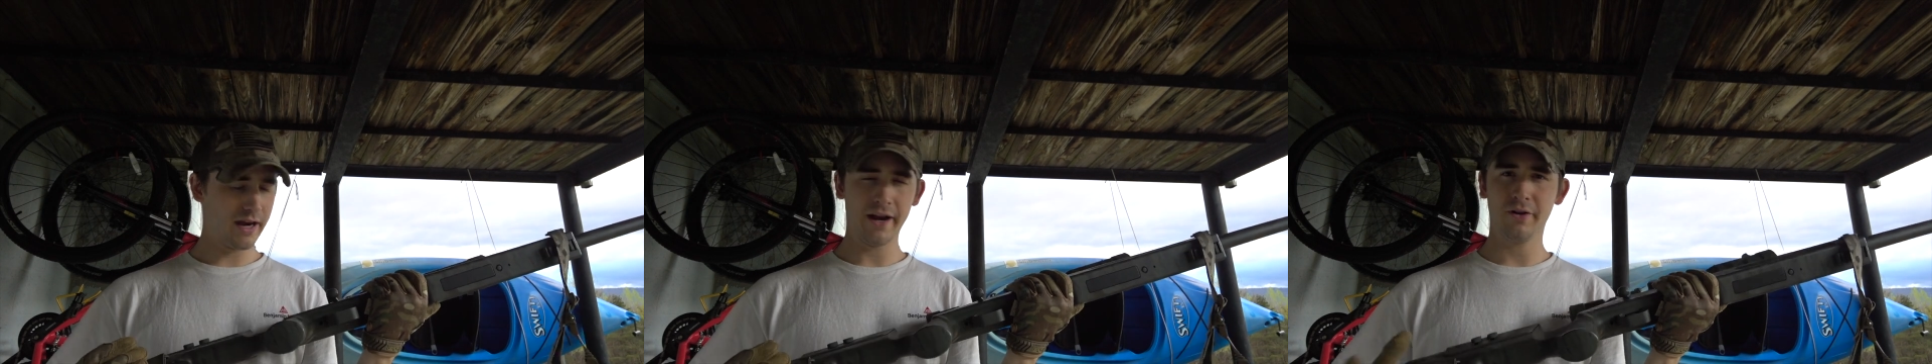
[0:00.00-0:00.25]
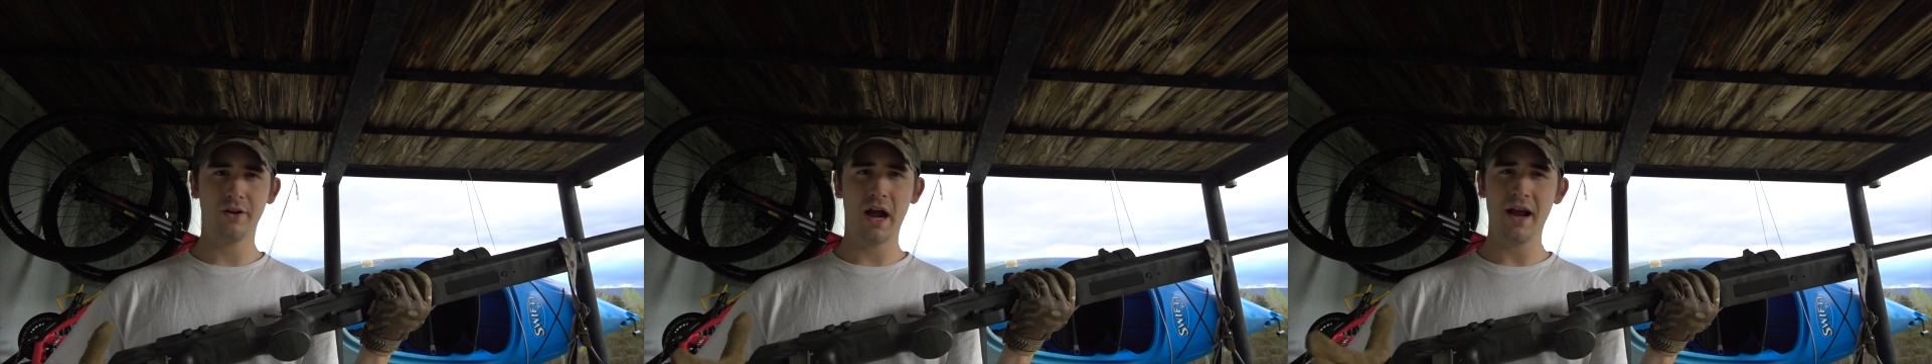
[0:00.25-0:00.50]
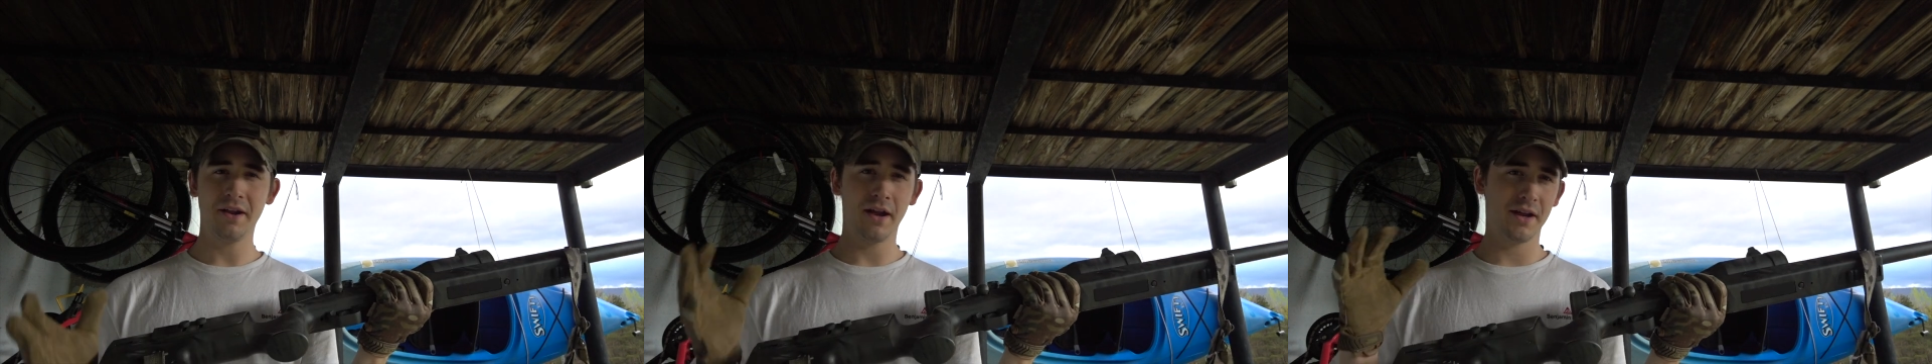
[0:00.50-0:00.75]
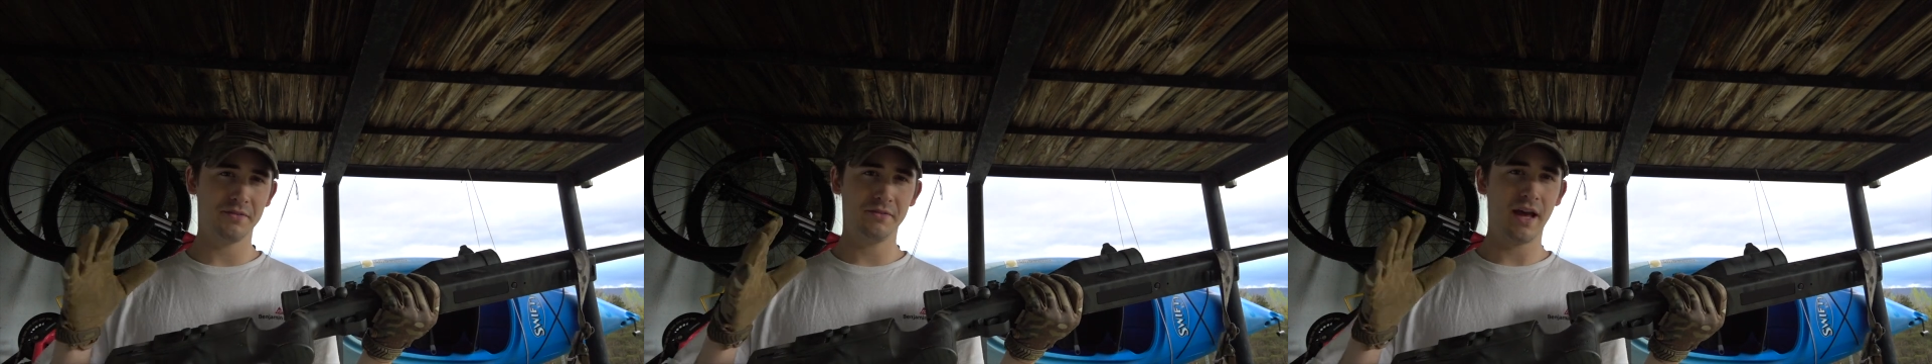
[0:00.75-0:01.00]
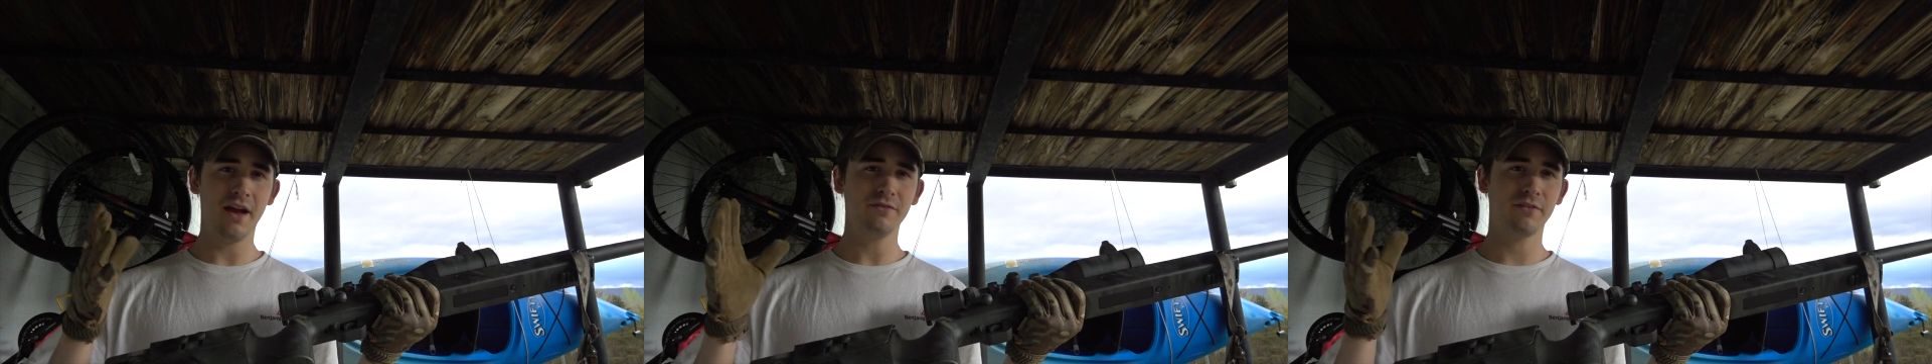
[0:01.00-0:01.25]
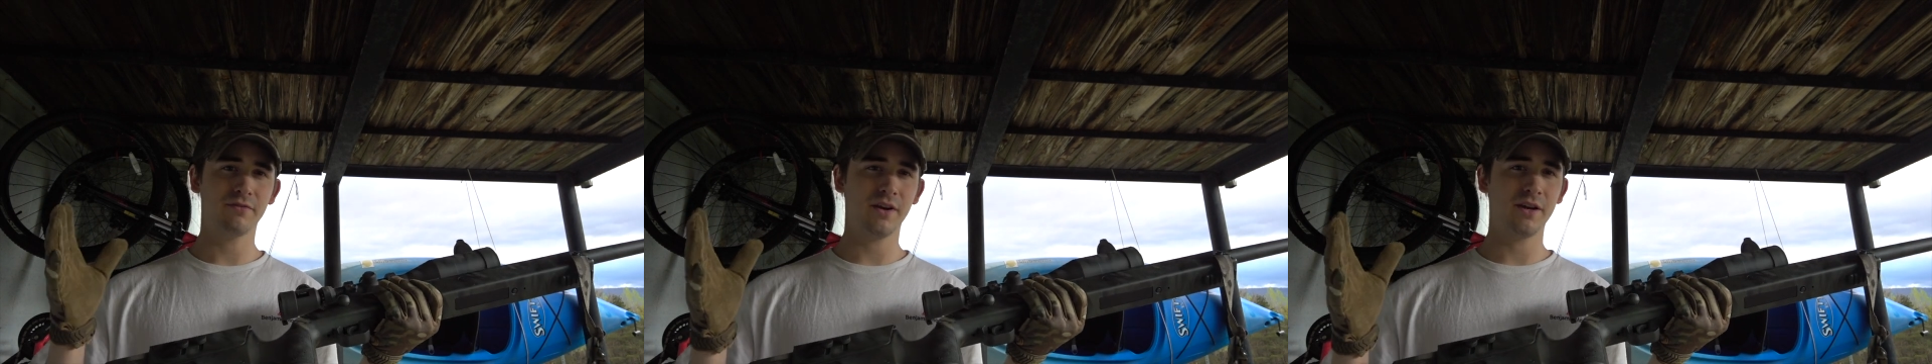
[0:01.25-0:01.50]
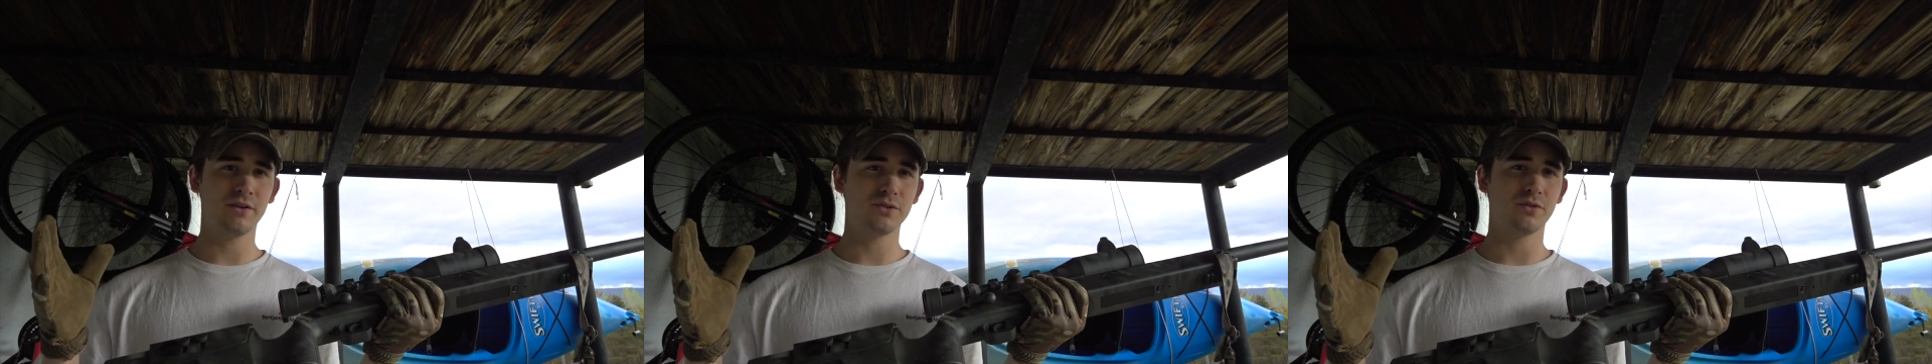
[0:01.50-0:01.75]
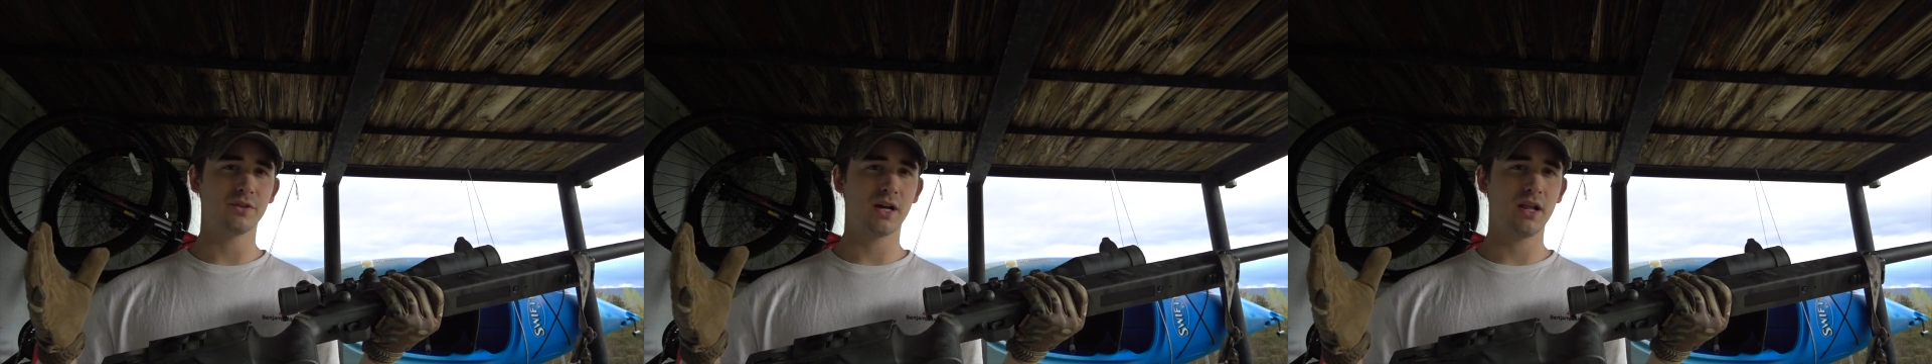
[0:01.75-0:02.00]
I have to find a
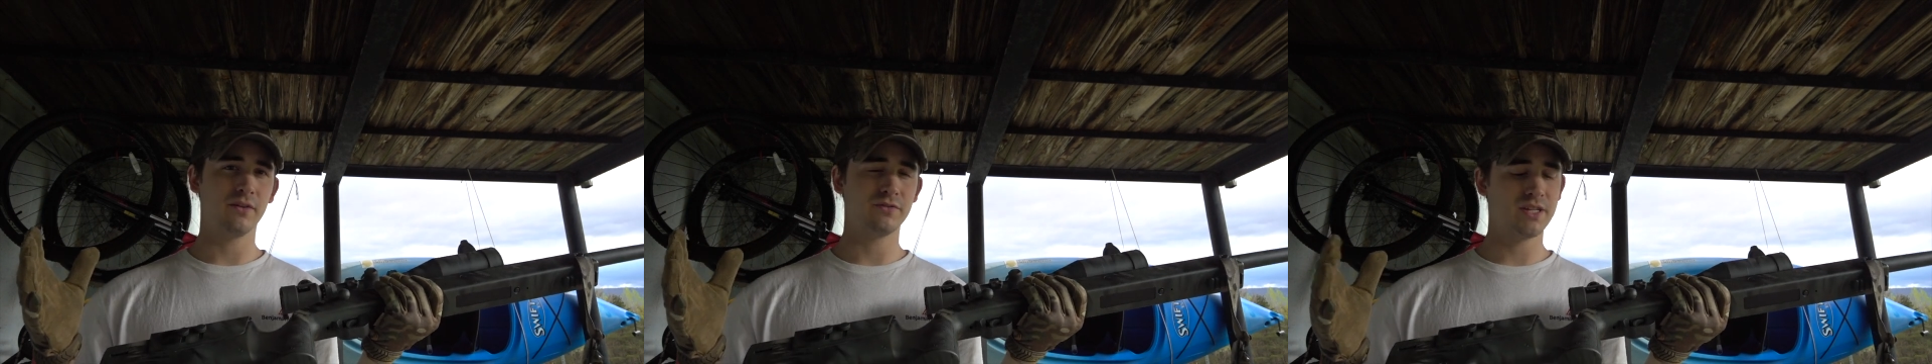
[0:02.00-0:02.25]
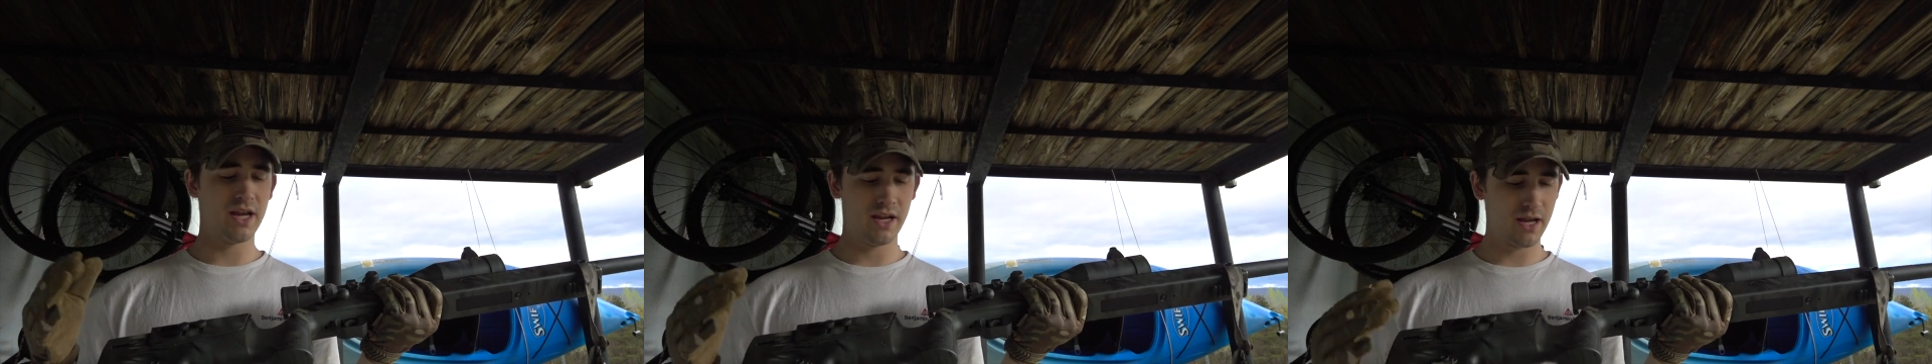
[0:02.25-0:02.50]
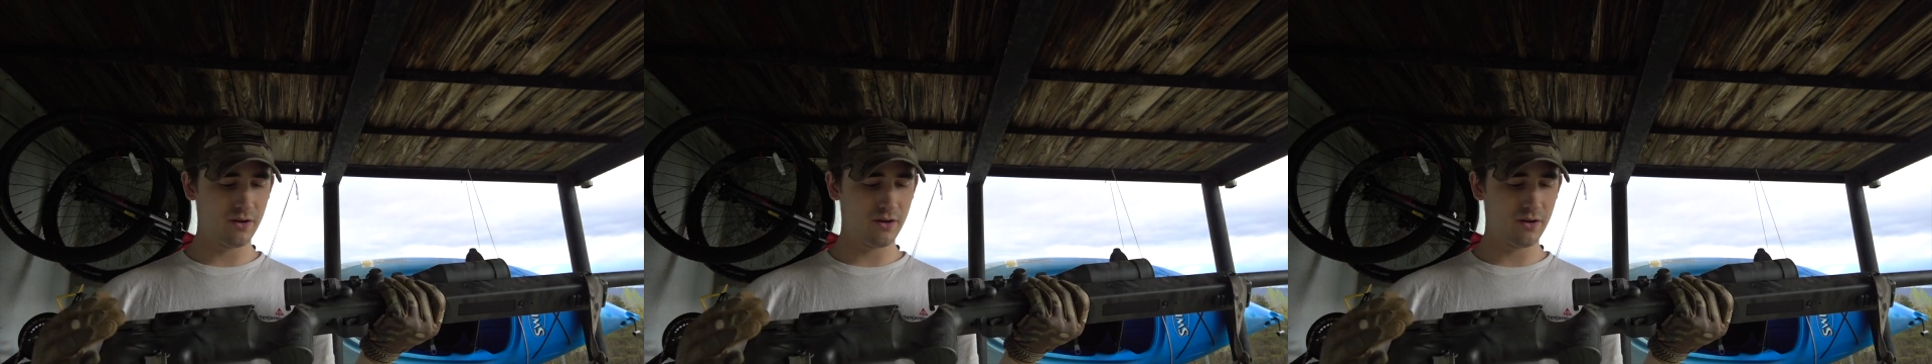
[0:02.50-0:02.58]
certain color of tan.